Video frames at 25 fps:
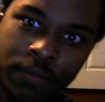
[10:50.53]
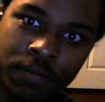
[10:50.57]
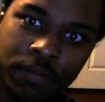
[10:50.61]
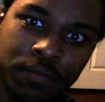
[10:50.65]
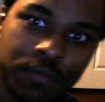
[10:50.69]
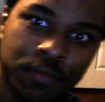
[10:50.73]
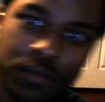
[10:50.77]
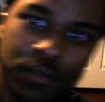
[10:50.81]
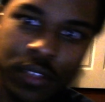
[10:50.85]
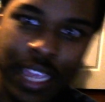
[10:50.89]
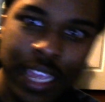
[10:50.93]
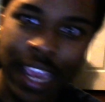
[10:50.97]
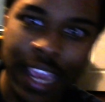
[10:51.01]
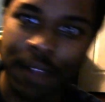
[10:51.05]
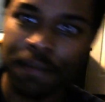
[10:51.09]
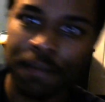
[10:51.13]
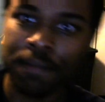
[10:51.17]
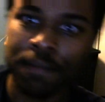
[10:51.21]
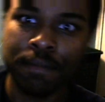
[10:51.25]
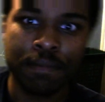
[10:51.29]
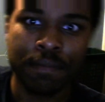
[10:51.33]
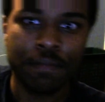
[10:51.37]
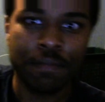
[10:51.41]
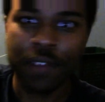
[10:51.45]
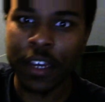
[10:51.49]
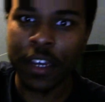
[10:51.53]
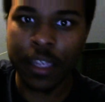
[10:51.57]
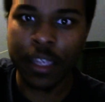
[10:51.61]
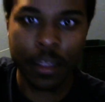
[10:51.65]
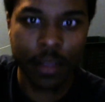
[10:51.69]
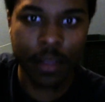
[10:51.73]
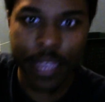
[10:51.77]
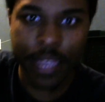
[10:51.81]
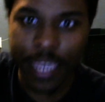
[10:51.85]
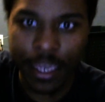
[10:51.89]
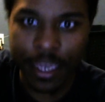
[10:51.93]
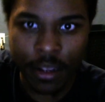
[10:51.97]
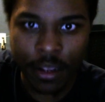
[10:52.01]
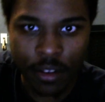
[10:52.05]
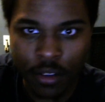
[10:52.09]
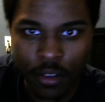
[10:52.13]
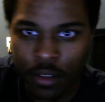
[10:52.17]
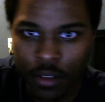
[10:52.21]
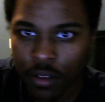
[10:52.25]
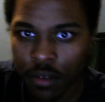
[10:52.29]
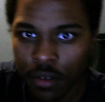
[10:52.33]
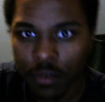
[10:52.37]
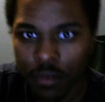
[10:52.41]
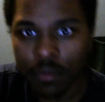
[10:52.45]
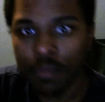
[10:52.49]
that fucking land
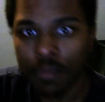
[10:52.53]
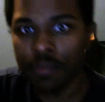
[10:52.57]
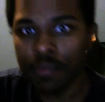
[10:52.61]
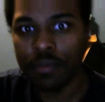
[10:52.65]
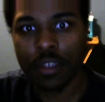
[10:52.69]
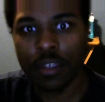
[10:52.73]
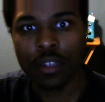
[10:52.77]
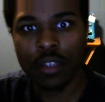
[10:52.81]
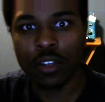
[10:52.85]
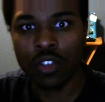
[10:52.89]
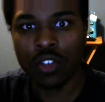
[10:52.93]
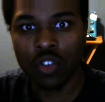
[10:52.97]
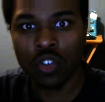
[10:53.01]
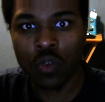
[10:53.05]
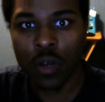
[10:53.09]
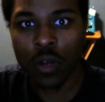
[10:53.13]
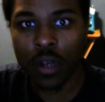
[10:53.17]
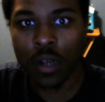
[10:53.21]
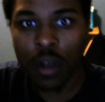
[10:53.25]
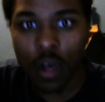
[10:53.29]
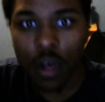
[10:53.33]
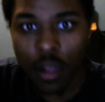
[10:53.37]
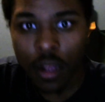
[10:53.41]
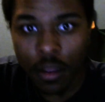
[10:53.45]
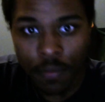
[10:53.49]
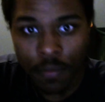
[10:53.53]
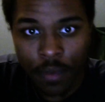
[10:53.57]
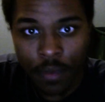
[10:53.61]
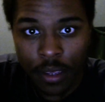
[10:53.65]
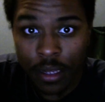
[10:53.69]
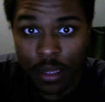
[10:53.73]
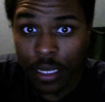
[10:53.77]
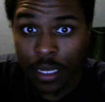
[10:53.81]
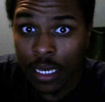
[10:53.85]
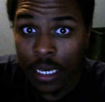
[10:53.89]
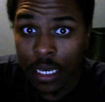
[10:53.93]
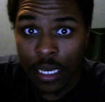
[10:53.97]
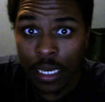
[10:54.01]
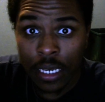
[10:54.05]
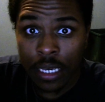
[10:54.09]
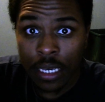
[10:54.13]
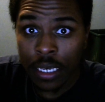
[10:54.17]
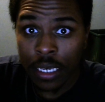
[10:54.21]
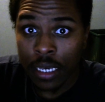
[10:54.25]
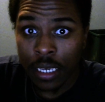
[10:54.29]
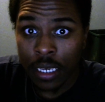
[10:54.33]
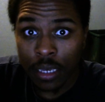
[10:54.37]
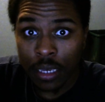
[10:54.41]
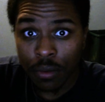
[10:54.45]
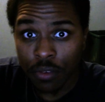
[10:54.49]
too. He destroyed all of it.
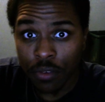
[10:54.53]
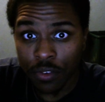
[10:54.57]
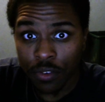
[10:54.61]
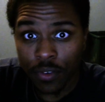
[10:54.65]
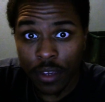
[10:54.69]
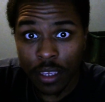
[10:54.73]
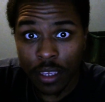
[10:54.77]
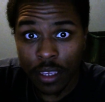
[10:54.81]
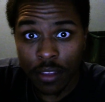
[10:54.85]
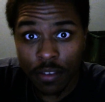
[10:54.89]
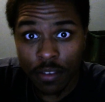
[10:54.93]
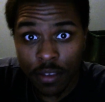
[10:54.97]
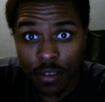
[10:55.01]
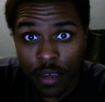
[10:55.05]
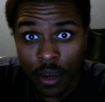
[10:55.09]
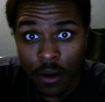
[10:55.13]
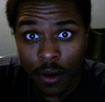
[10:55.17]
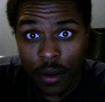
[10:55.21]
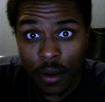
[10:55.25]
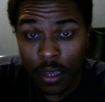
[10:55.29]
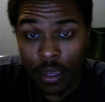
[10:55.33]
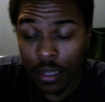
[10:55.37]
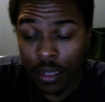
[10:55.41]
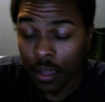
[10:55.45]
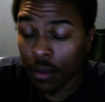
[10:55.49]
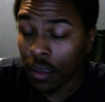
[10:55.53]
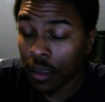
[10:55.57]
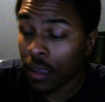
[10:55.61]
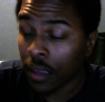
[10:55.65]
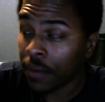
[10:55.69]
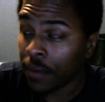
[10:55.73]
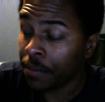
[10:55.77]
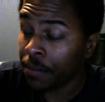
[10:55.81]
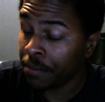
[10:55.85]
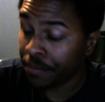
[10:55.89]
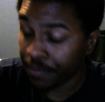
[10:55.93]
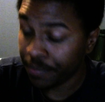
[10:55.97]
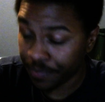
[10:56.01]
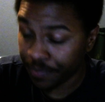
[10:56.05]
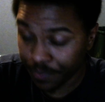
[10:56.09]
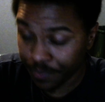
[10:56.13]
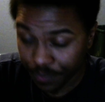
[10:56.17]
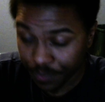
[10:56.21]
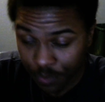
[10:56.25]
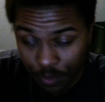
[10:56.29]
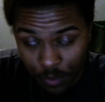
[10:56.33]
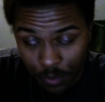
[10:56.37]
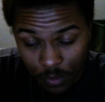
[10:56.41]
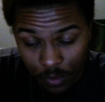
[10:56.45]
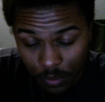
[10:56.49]
It was fucking scary. And
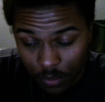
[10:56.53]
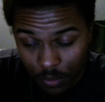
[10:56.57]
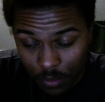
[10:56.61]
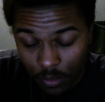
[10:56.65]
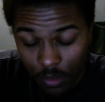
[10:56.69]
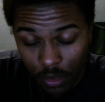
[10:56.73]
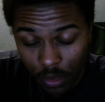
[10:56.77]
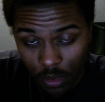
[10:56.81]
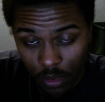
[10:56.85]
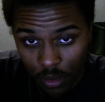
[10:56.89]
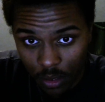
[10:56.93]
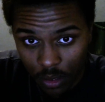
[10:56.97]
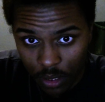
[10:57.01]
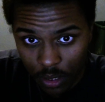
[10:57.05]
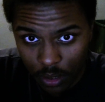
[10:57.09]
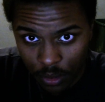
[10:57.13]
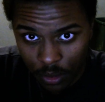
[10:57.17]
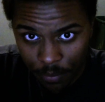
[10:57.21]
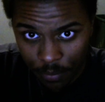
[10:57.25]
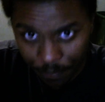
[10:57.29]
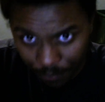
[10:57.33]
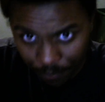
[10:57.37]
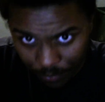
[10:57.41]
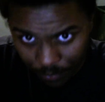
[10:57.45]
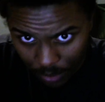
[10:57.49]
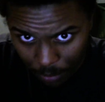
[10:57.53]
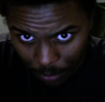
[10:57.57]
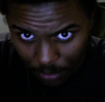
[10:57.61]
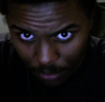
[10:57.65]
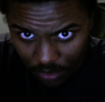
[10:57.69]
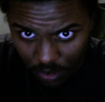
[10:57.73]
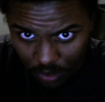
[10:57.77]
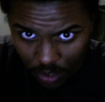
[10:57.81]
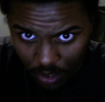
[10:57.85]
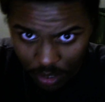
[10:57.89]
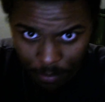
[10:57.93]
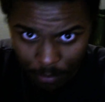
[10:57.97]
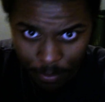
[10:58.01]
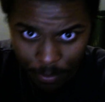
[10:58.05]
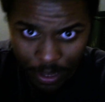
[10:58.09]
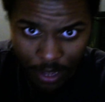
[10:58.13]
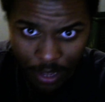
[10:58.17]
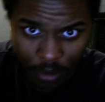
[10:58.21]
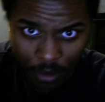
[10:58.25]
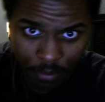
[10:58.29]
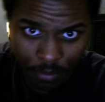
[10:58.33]
here, I'm gonna talk about